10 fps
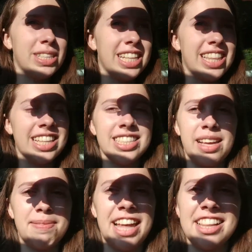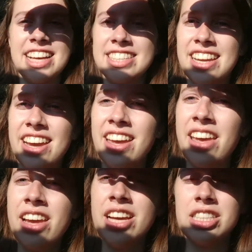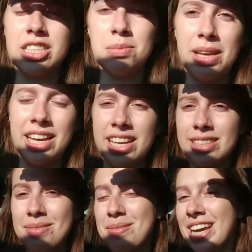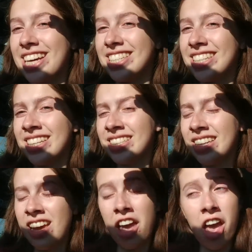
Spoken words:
We did that same thing last night, just me and some of my cousins.